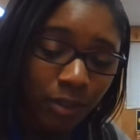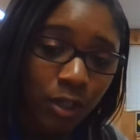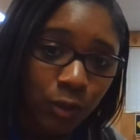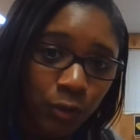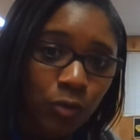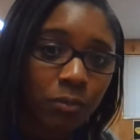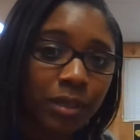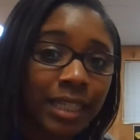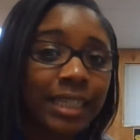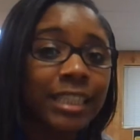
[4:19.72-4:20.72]
Kahoot.
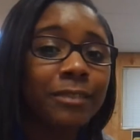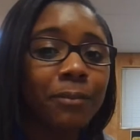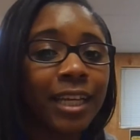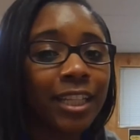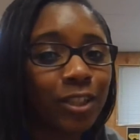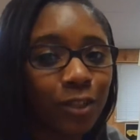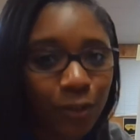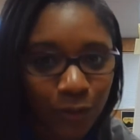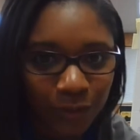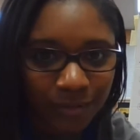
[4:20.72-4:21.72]
Please play the
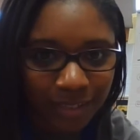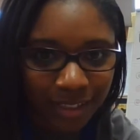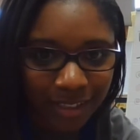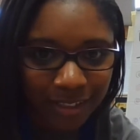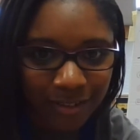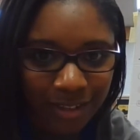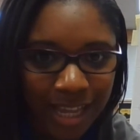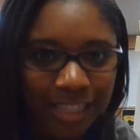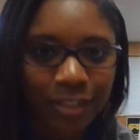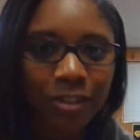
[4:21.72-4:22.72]
Kahoot.
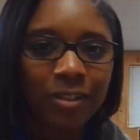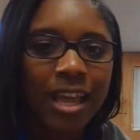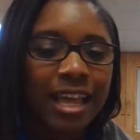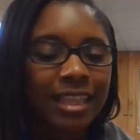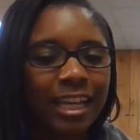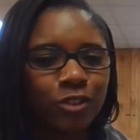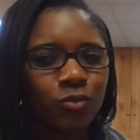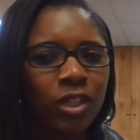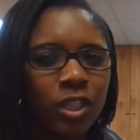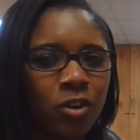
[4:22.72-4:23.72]
Okay, so that's
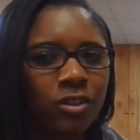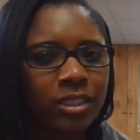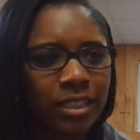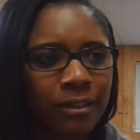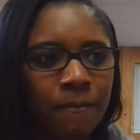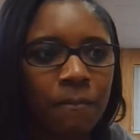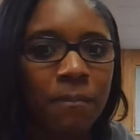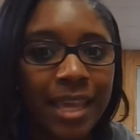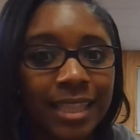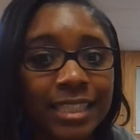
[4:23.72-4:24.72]
really going to
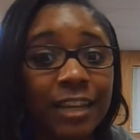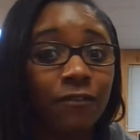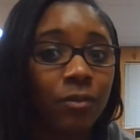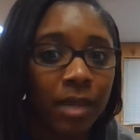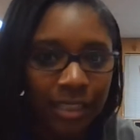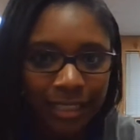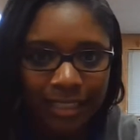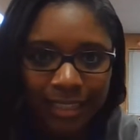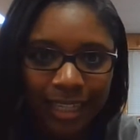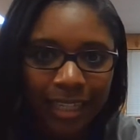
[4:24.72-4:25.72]
make this information
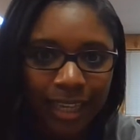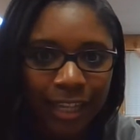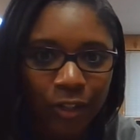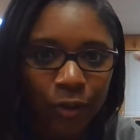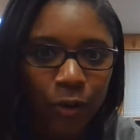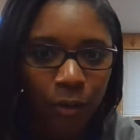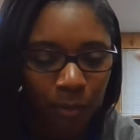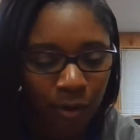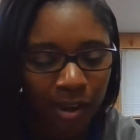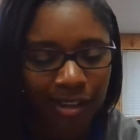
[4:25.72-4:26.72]
stick in your
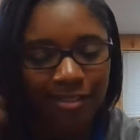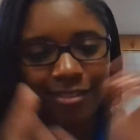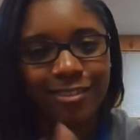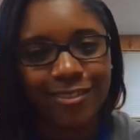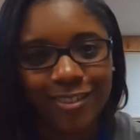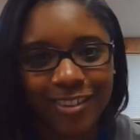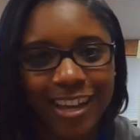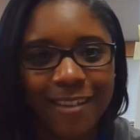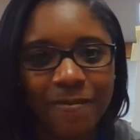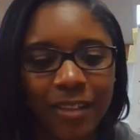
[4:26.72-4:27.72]
brain.
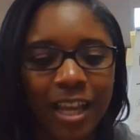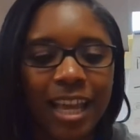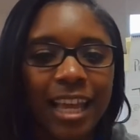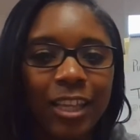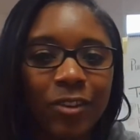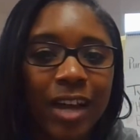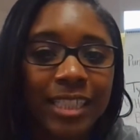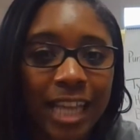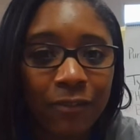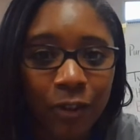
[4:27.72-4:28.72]
Okay, you
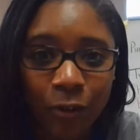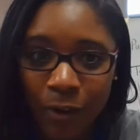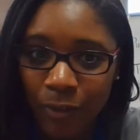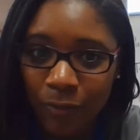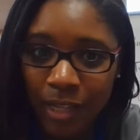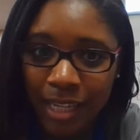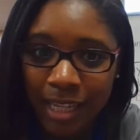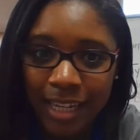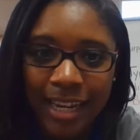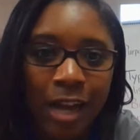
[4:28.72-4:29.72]
guys have a great
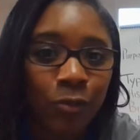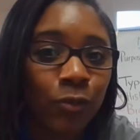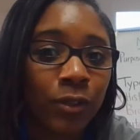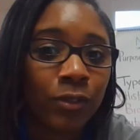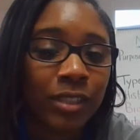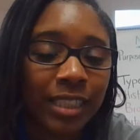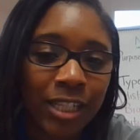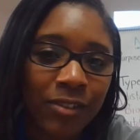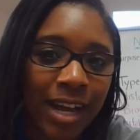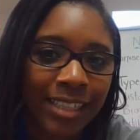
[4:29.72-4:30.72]
weekend, and I will see
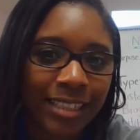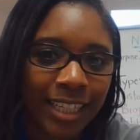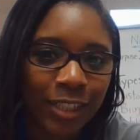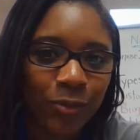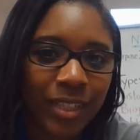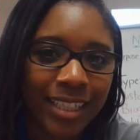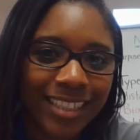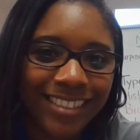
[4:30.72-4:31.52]
you guys next week.